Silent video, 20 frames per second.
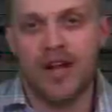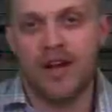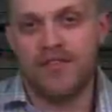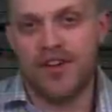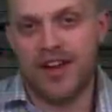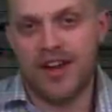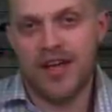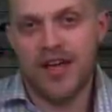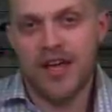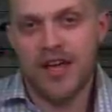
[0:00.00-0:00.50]
love
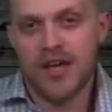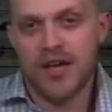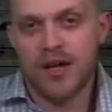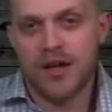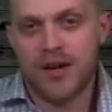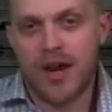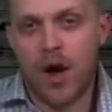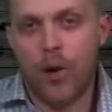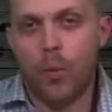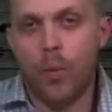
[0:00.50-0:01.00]
it.
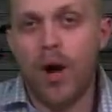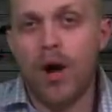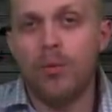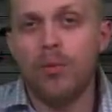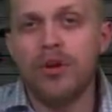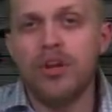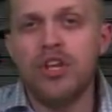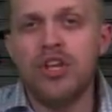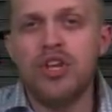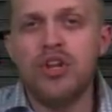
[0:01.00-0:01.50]
Now,
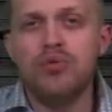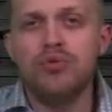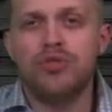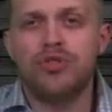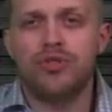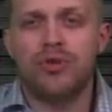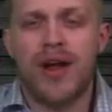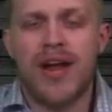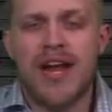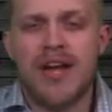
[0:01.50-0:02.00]
what would you
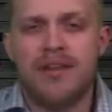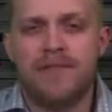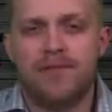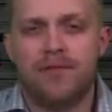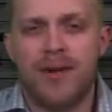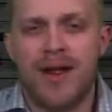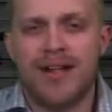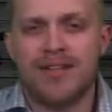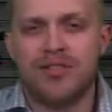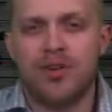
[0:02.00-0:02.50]
trade
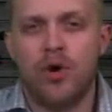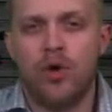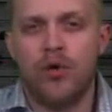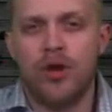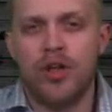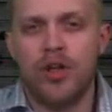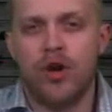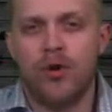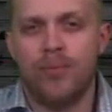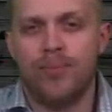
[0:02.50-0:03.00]
for
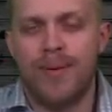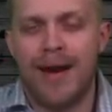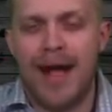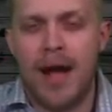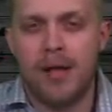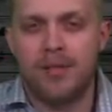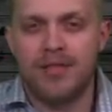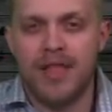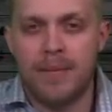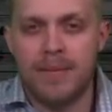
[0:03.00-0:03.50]
Antonio
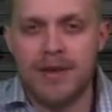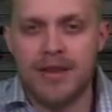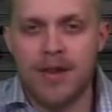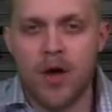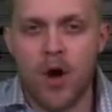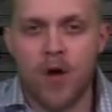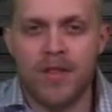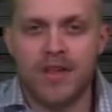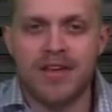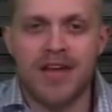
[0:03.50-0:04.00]
Brown? Let me
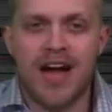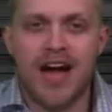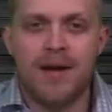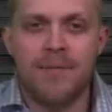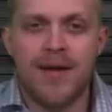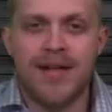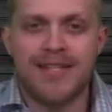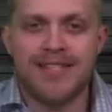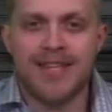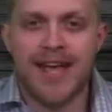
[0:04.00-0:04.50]
know in the comment